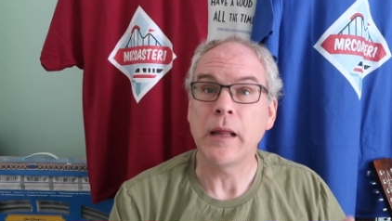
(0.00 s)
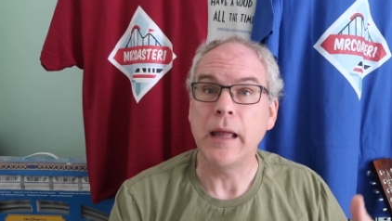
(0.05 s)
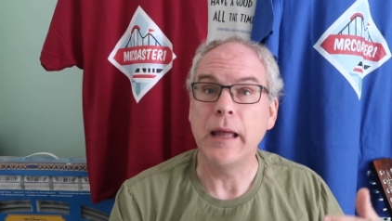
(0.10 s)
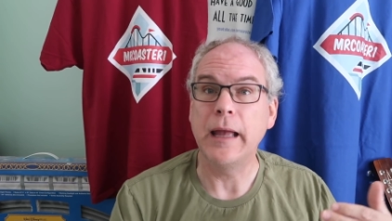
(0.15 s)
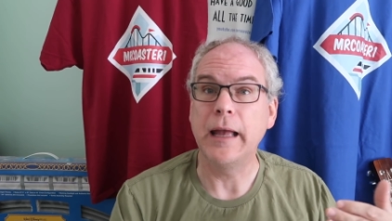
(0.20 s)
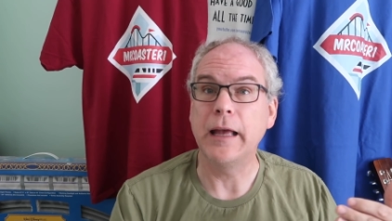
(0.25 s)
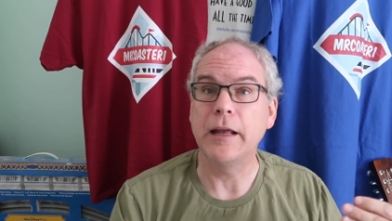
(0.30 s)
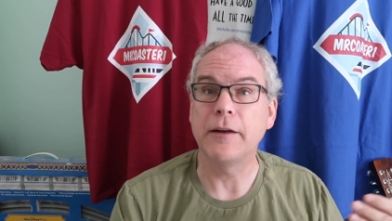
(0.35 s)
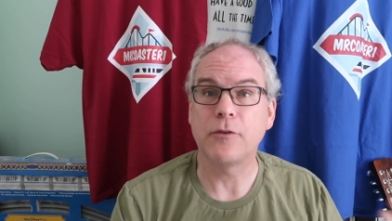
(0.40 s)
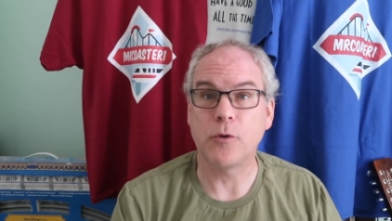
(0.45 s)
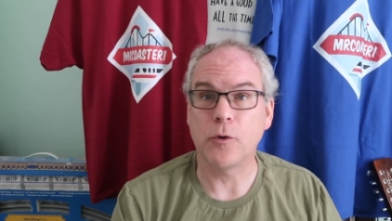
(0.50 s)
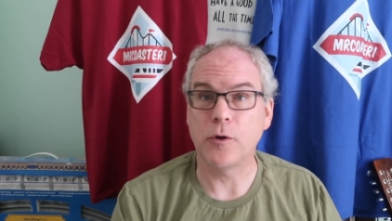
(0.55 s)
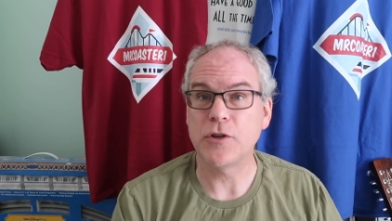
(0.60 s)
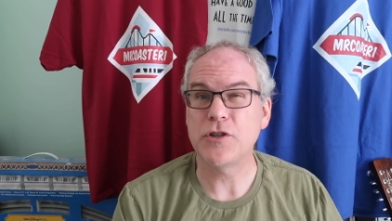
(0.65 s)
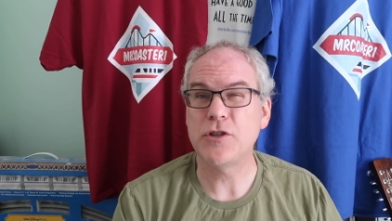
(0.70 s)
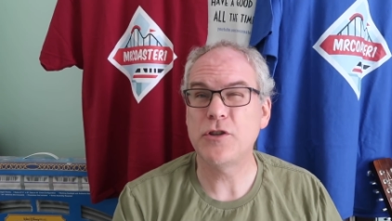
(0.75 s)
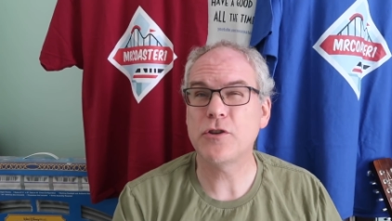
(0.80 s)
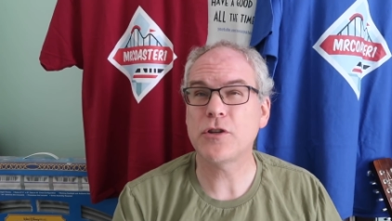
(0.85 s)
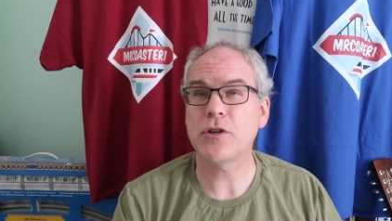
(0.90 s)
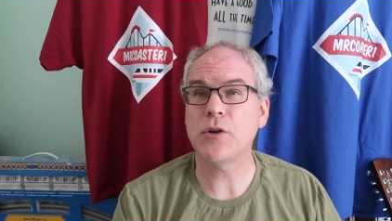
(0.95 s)
And of
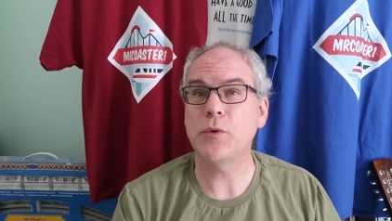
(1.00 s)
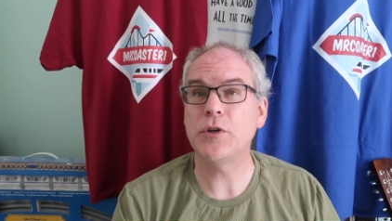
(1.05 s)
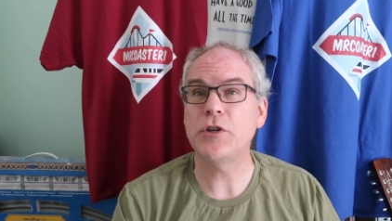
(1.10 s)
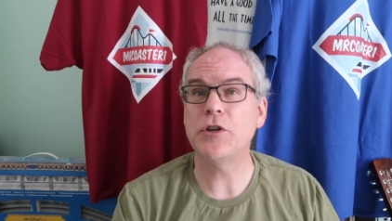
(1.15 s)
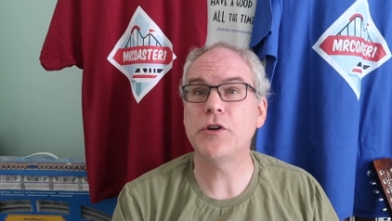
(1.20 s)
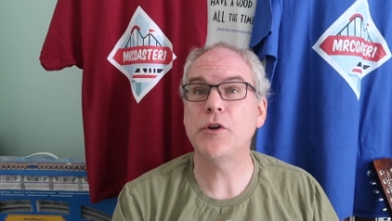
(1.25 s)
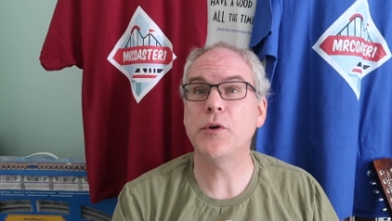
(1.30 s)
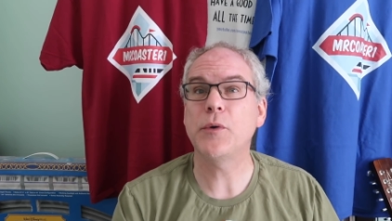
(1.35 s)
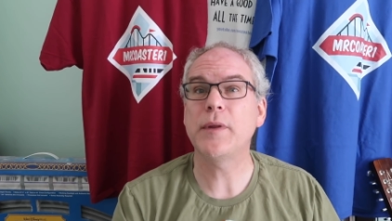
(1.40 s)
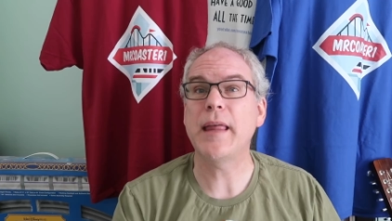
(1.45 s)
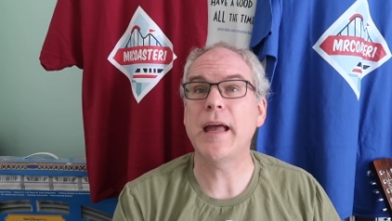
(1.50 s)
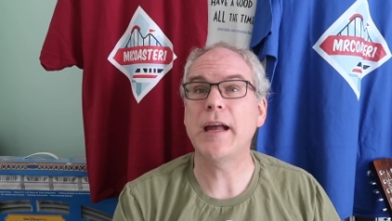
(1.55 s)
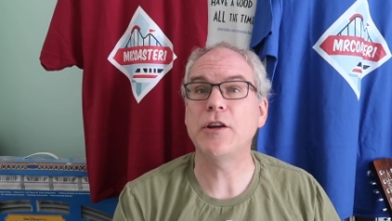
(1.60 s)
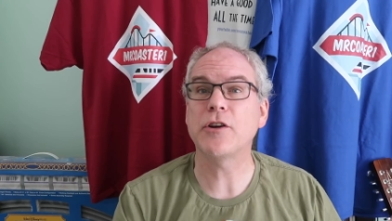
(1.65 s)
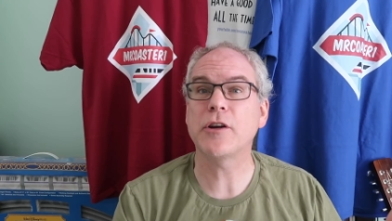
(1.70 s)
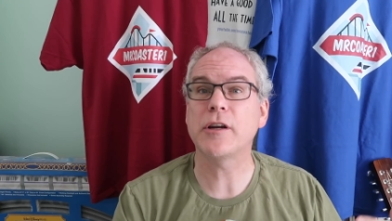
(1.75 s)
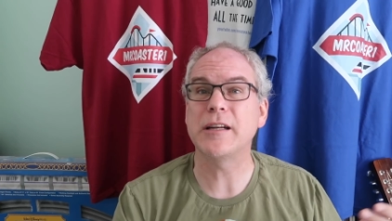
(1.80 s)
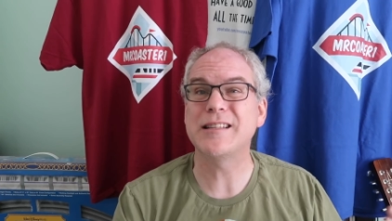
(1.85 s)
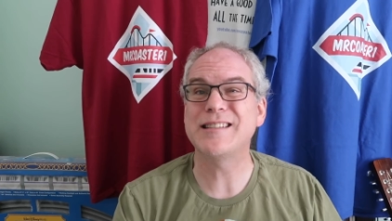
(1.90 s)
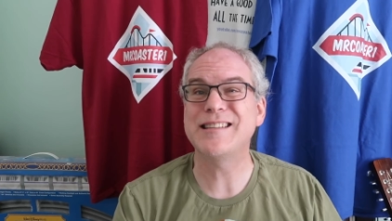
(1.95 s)
course, usually when you're doing that,
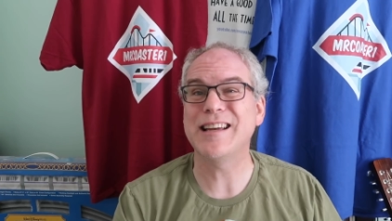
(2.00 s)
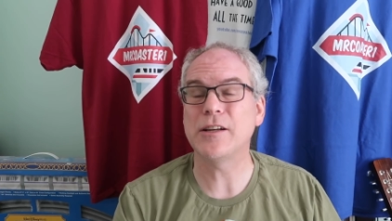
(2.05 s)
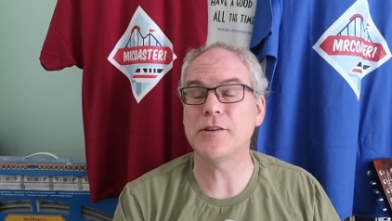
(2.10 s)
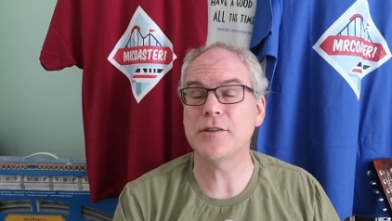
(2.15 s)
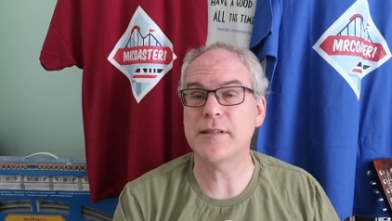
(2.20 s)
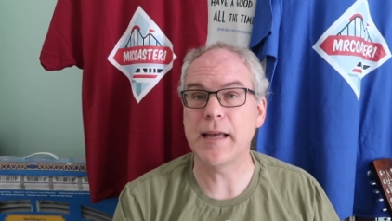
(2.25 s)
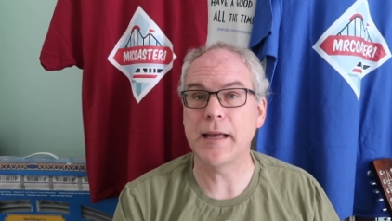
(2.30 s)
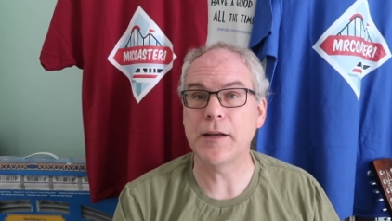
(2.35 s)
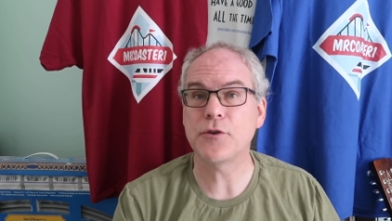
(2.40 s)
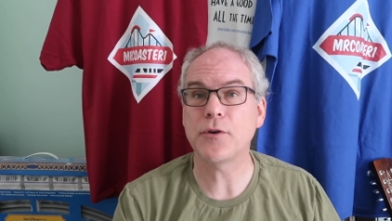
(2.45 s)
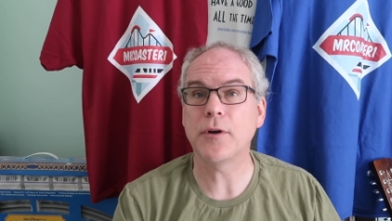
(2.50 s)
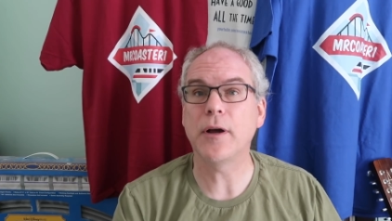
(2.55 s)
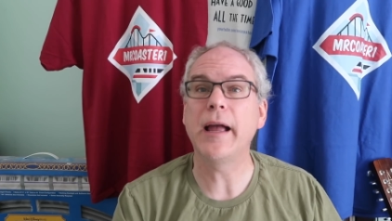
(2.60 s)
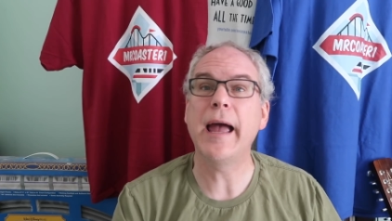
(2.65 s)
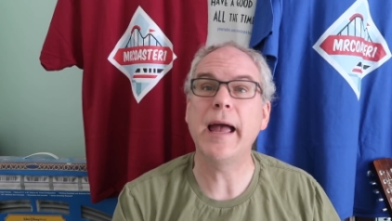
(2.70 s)
you're going to tell Central,